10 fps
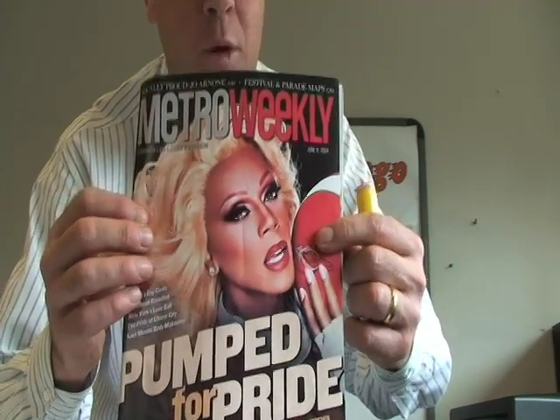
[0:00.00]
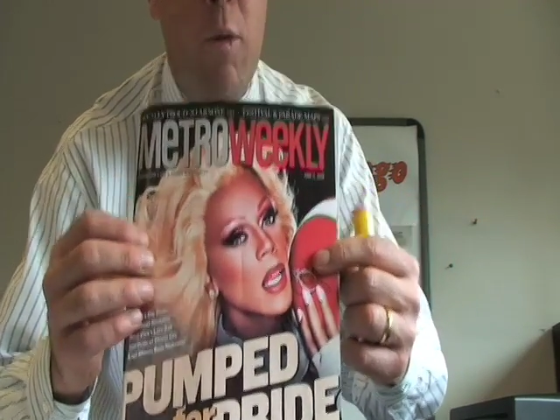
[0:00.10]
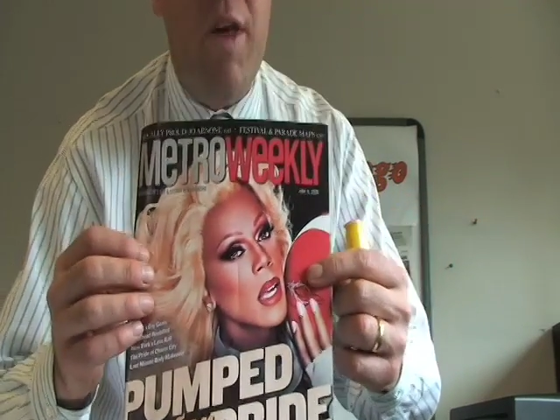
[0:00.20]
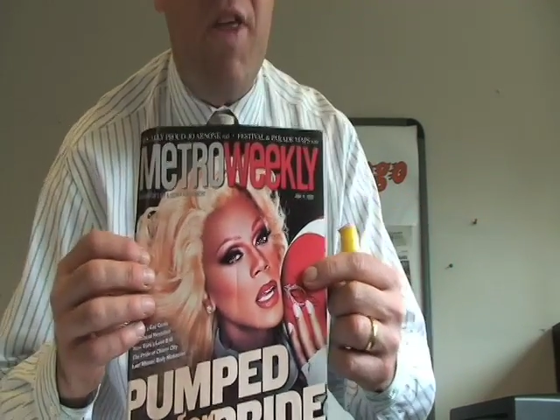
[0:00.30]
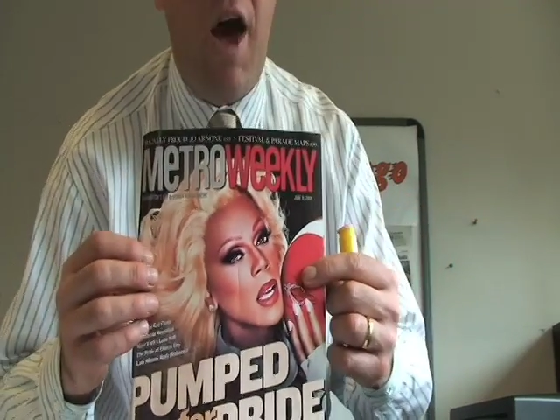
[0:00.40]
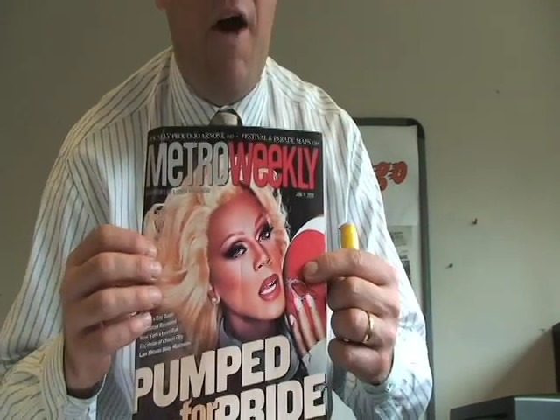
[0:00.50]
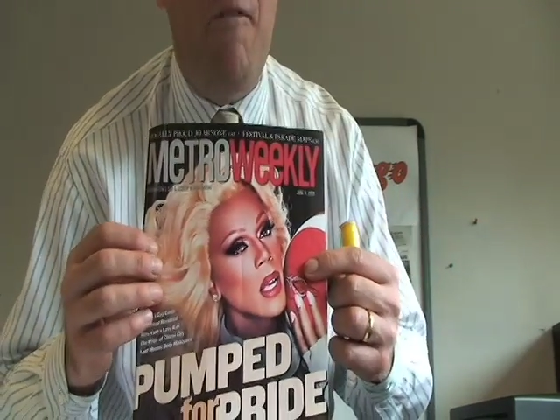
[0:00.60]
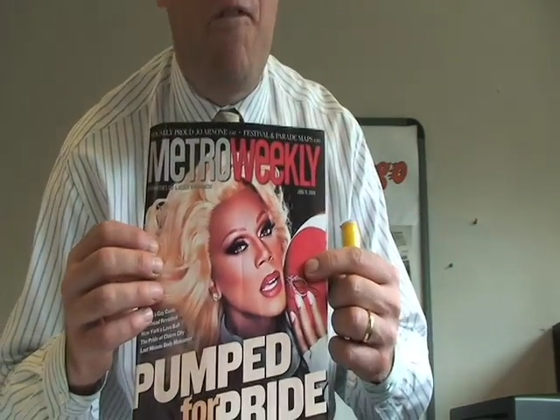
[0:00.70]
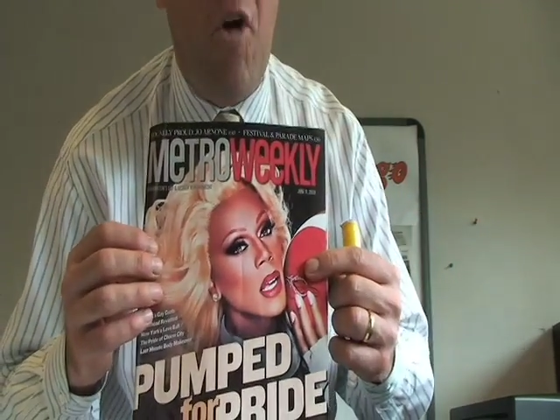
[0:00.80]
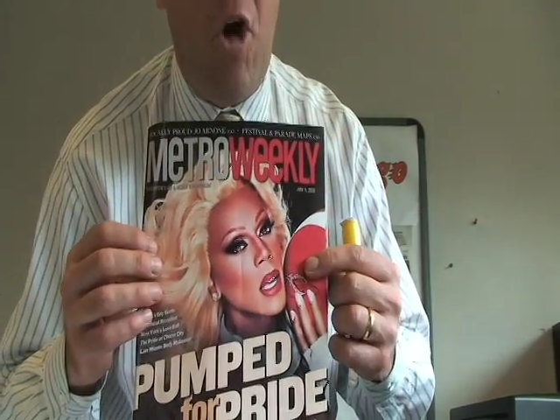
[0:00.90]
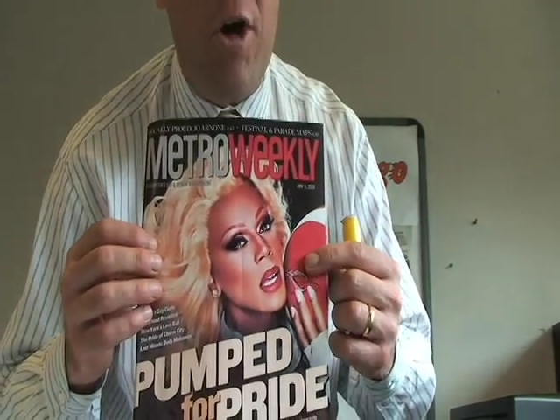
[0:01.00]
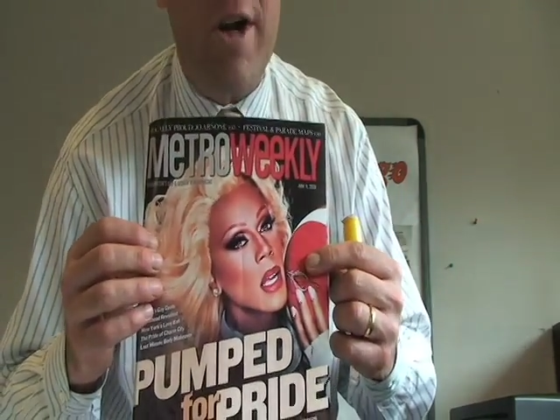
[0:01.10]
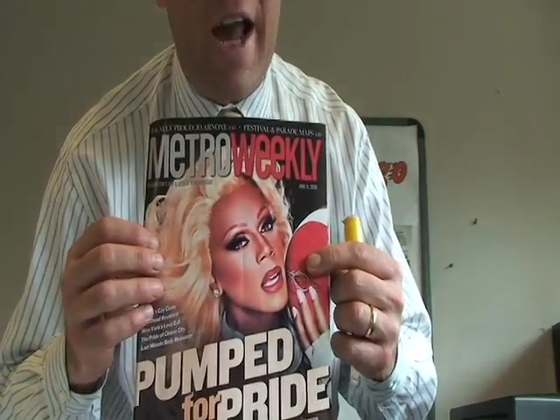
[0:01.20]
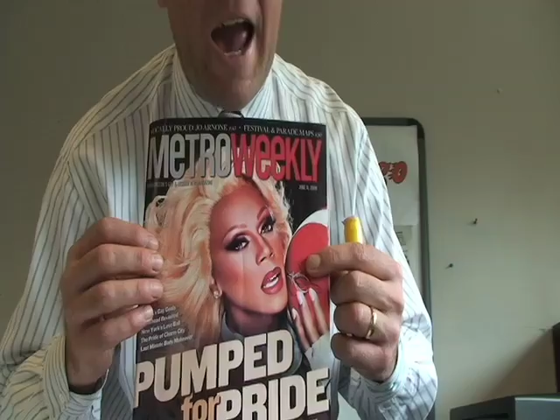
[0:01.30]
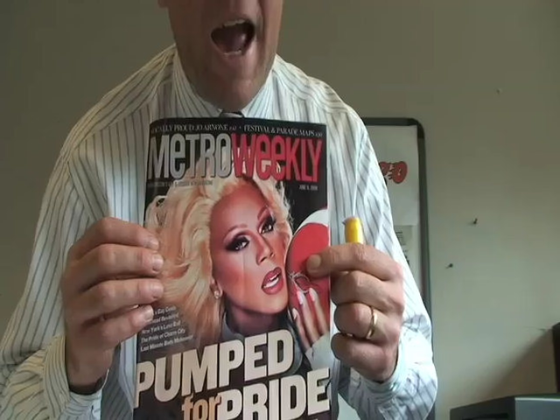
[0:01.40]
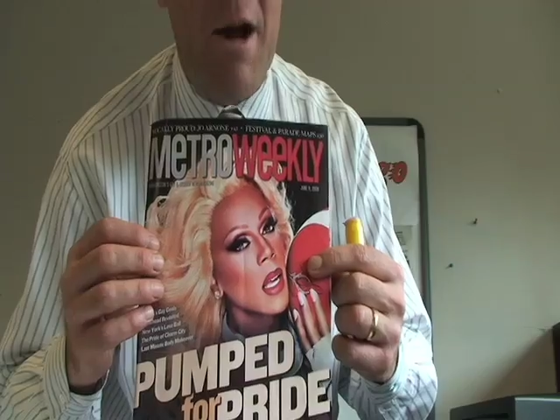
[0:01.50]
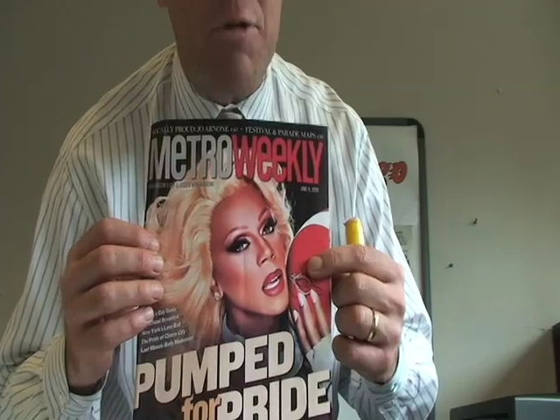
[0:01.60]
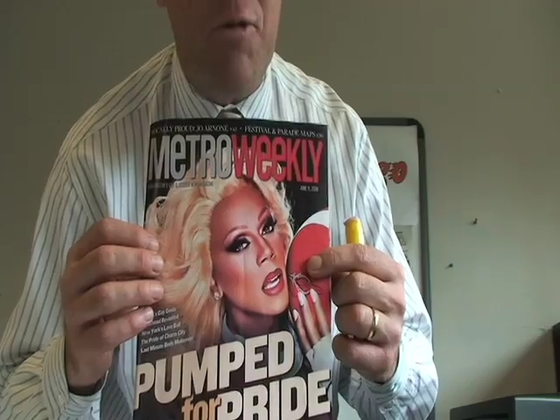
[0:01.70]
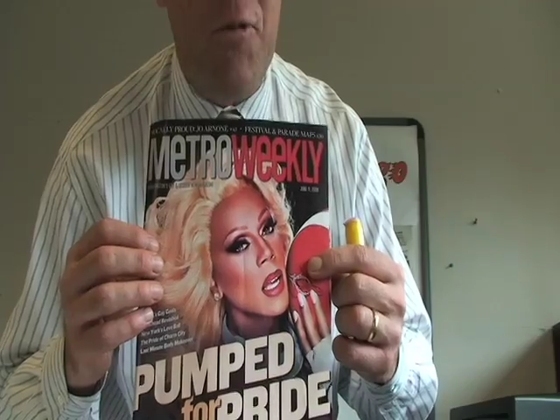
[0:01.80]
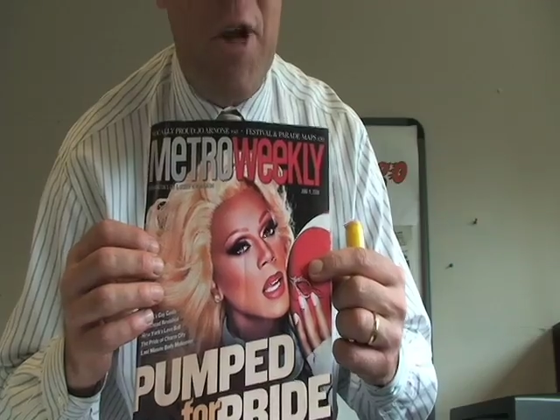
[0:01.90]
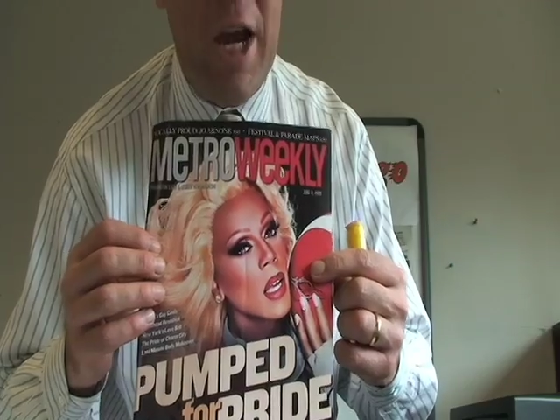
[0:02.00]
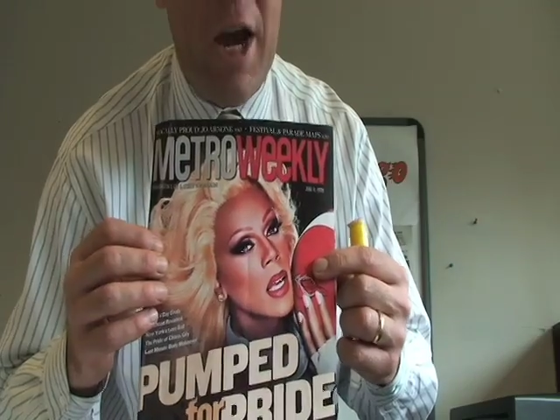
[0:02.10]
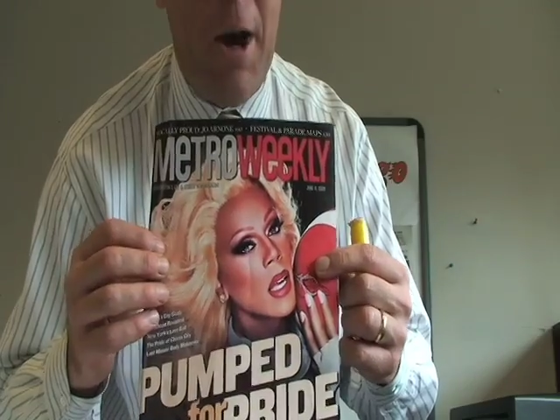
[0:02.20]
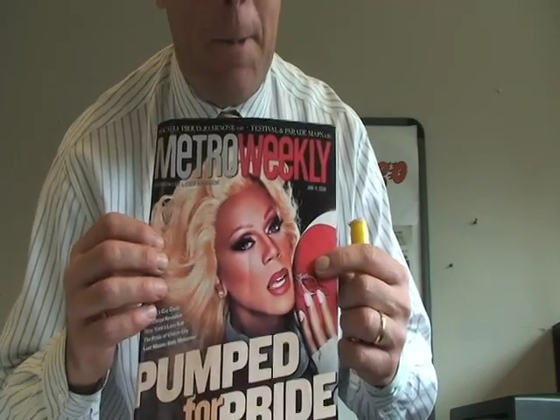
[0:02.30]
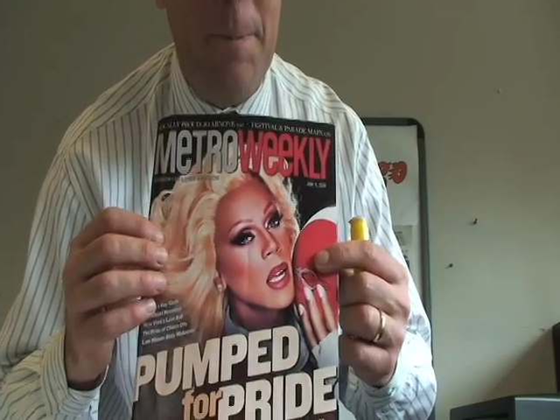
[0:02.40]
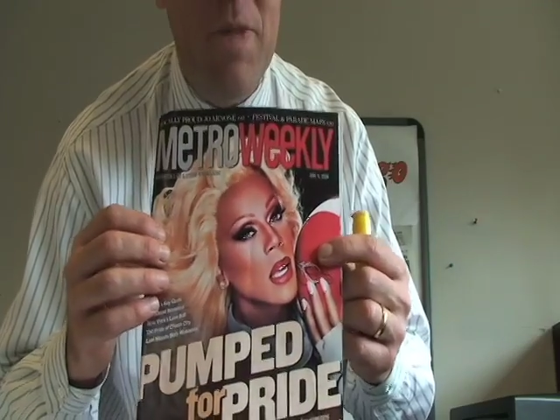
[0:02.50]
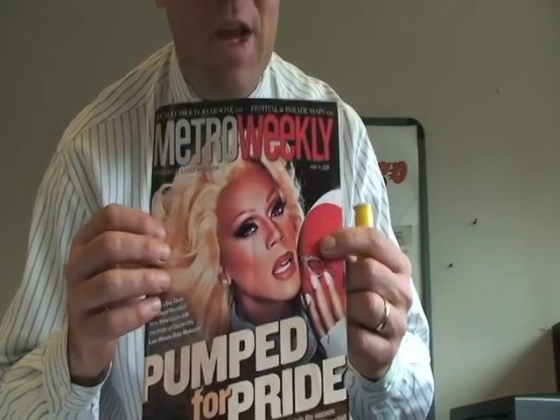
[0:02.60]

with a four count FRIO.